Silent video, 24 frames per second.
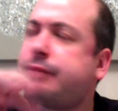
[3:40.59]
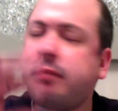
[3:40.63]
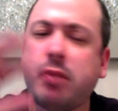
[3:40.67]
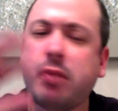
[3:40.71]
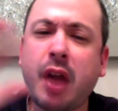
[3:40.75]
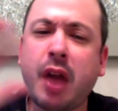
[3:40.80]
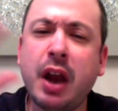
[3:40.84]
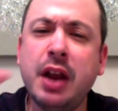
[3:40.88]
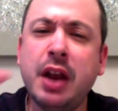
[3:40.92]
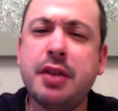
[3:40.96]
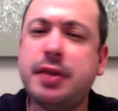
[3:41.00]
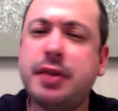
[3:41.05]

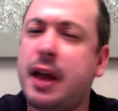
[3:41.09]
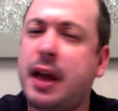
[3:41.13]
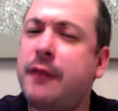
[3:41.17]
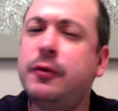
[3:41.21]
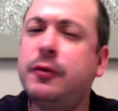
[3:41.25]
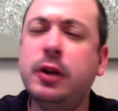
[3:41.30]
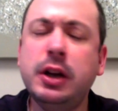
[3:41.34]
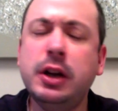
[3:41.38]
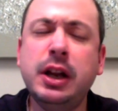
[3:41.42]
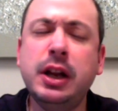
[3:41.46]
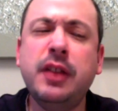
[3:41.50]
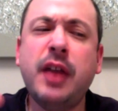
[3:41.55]
And it's
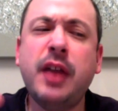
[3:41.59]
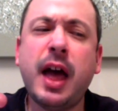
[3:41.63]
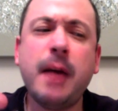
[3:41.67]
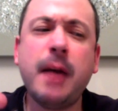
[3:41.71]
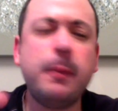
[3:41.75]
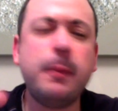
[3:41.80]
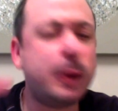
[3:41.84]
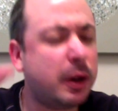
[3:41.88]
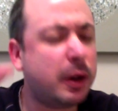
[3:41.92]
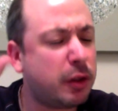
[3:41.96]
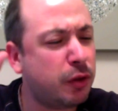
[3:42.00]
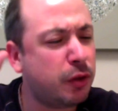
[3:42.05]
definitely there,
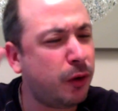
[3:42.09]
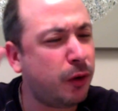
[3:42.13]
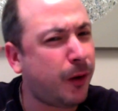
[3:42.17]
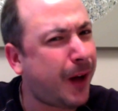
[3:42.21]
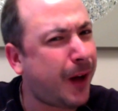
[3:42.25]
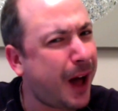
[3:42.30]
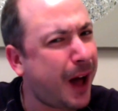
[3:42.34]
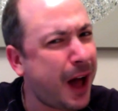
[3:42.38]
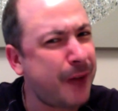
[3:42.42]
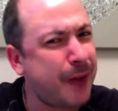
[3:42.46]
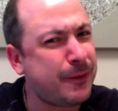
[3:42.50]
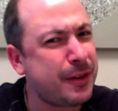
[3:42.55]
but it's not
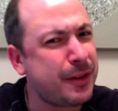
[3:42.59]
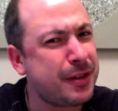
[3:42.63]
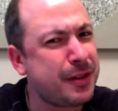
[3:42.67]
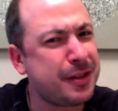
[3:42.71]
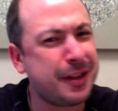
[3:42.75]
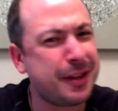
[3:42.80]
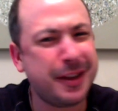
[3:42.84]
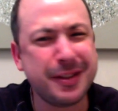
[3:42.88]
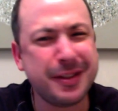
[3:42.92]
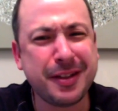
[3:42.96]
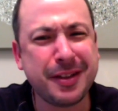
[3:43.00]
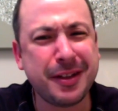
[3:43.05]
half
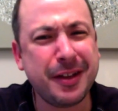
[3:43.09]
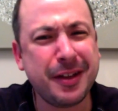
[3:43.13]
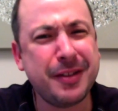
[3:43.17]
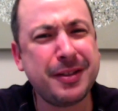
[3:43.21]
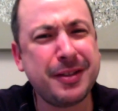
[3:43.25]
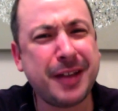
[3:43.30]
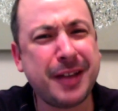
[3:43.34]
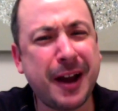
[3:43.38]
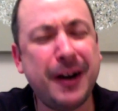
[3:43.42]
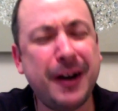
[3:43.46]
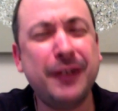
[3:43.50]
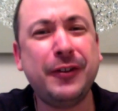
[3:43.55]
as
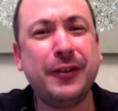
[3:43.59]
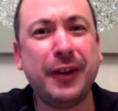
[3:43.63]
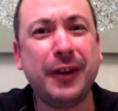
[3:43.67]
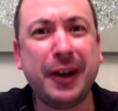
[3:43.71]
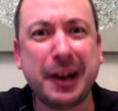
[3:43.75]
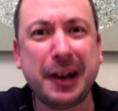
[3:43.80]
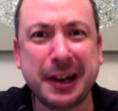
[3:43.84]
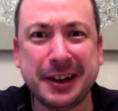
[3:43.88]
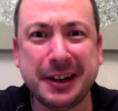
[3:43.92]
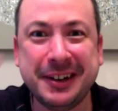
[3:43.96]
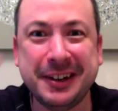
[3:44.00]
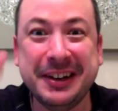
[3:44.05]

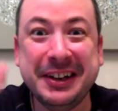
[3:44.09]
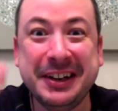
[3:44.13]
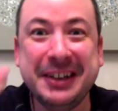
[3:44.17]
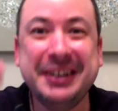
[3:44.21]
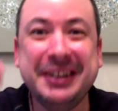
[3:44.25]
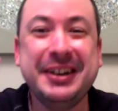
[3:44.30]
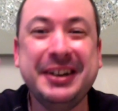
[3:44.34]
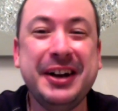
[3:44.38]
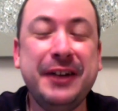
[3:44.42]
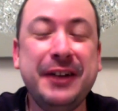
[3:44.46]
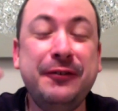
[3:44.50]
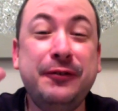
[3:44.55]
terrifying
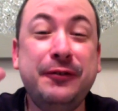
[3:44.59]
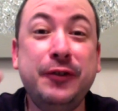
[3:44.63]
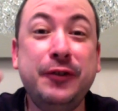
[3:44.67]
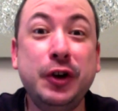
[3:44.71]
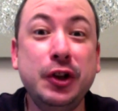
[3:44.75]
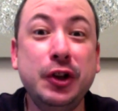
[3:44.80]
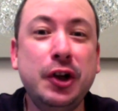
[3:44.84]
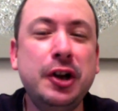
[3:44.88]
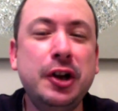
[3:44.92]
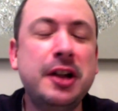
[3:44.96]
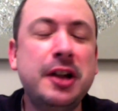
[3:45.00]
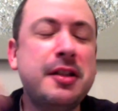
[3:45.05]
and
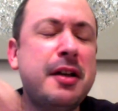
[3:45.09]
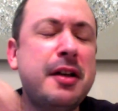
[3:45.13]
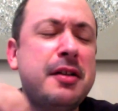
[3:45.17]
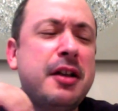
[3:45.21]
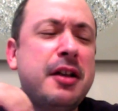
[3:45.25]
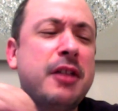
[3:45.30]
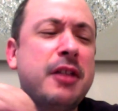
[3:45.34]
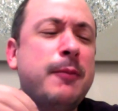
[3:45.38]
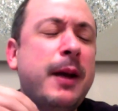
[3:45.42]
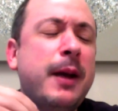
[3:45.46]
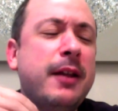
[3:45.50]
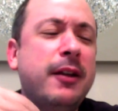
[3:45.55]
full on as I was
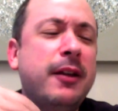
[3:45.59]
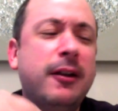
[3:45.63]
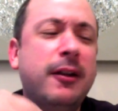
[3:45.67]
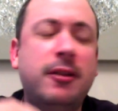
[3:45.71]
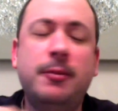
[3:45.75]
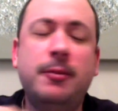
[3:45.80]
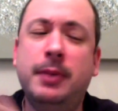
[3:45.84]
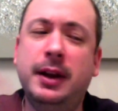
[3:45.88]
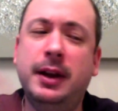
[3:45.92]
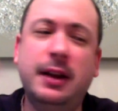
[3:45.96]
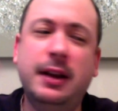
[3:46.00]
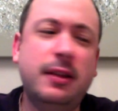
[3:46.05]
expecting it
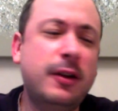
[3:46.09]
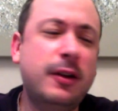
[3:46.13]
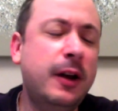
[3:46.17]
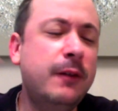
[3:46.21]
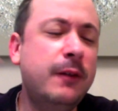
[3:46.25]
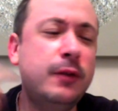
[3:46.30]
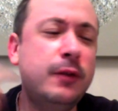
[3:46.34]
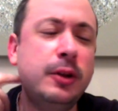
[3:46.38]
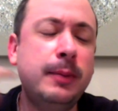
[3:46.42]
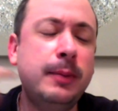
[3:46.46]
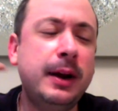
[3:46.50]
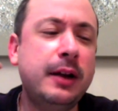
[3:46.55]
to be. It's
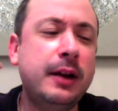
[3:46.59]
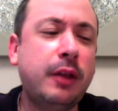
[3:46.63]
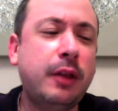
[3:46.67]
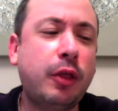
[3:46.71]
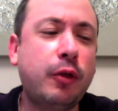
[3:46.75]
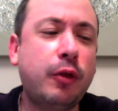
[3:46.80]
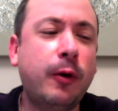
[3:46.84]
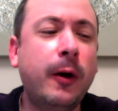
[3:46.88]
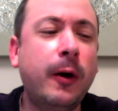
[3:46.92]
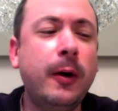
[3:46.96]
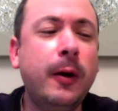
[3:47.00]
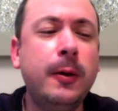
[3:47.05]
going for the back of the
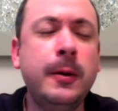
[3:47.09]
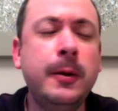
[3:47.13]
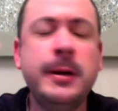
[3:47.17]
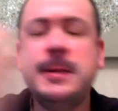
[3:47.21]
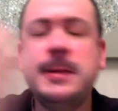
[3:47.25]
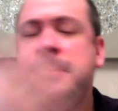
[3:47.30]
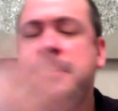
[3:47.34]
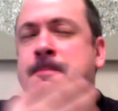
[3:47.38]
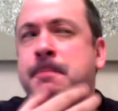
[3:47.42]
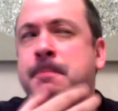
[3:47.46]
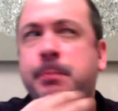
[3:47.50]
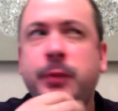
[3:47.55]
throat.
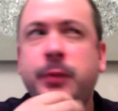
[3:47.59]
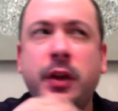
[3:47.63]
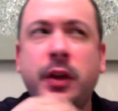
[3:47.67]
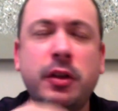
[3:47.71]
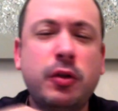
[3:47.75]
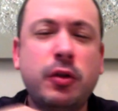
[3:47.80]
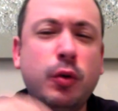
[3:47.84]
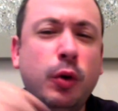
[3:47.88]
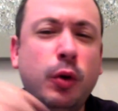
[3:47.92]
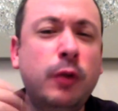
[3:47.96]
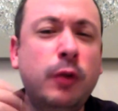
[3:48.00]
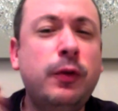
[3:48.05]

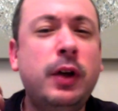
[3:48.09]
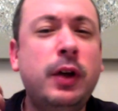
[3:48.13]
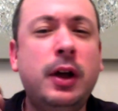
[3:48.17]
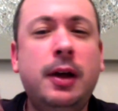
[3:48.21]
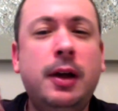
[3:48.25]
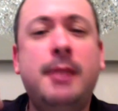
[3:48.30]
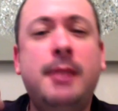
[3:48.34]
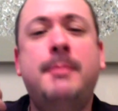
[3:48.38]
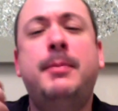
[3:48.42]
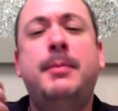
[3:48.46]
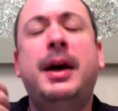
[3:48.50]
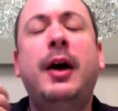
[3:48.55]
It's sort
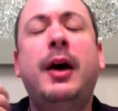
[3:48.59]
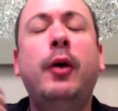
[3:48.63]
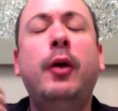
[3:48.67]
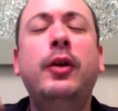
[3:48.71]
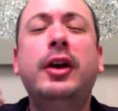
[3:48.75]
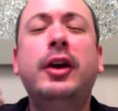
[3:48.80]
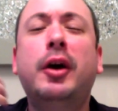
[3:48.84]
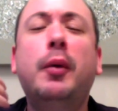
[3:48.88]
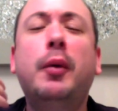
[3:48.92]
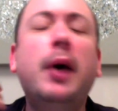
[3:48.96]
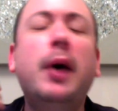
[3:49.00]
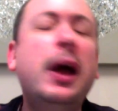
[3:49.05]
of
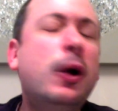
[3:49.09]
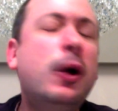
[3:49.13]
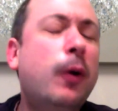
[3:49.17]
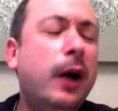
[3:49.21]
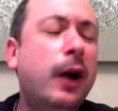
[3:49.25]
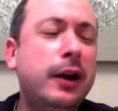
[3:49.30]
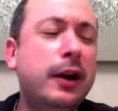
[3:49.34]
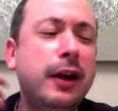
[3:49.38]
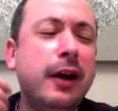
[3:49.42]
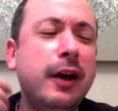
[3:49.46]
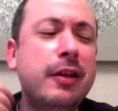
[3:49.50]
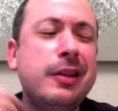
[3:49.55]
pounding away
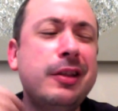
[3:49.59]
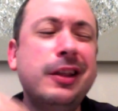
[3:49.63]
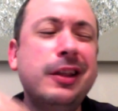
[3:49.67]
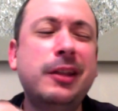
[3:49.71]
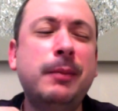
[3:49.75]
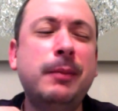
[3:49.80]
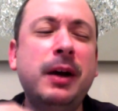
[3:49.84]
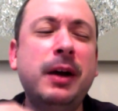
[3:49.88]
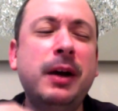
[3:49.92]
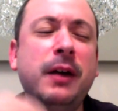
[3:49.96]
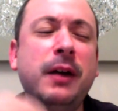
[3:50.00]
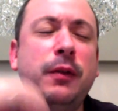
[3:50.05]
quite nicely at the
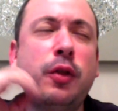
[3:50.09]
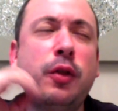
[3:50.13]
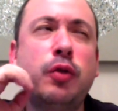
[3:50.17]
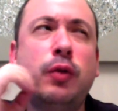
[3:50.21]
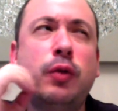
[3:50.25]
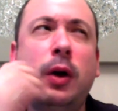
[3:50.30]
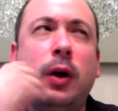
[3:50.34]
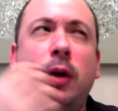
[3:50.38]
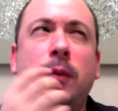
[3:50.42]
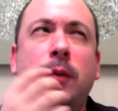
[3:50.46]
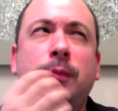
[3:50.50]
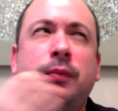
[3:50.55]
back of the
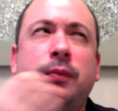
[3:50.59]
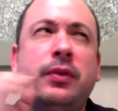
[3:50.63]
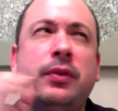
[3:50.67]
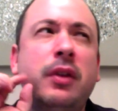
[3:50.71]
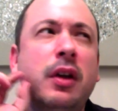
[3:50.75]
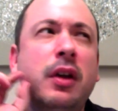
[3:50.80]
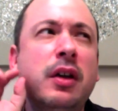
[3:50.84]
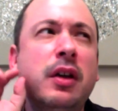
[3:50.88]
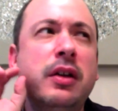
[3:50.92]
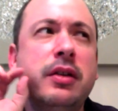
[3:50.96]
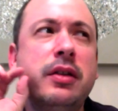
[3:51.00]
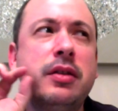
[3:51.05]
throat and
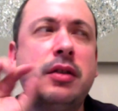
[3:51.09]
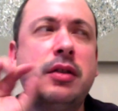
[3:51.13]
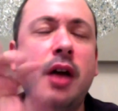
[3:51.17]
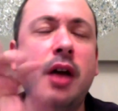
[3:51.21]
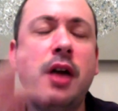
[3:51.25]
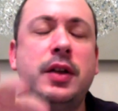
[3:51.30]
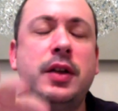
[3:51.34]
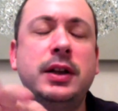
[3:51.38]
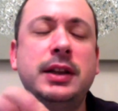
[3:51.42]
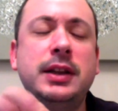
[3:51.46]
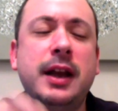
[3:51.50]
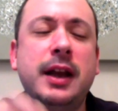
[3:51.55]

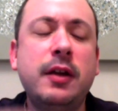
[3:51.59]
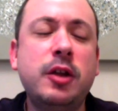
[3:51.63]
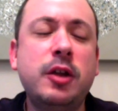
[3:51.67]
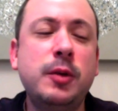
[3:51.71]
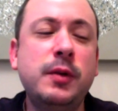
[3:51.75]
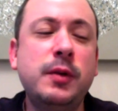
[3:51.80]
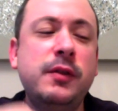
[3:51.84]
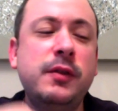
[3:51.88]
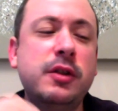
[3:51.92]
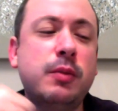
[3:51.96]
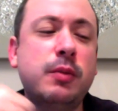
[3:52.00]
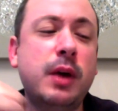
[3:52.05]
starting now to
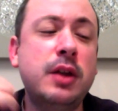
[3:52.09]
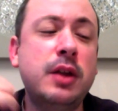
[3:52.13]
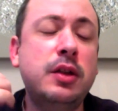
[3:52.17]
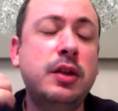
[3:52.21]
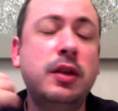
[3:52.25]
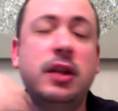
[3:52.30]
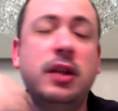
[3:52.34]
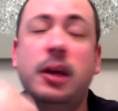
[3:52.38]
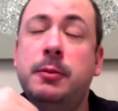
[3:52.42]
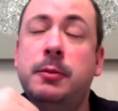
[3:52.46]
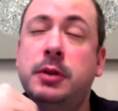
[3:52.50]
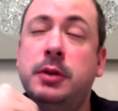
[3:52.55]
move its way to the
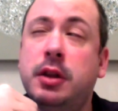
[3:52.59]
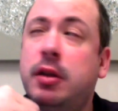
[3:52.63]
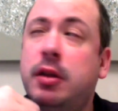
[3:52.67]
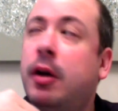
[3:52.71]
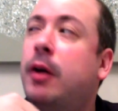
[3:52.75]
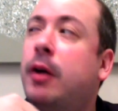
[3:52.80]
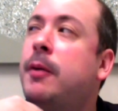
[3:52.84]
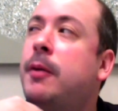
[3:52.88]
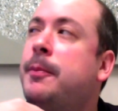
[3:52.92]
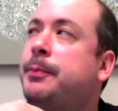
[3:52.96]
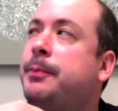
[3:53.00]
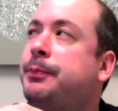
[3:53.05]
tip of the tongue.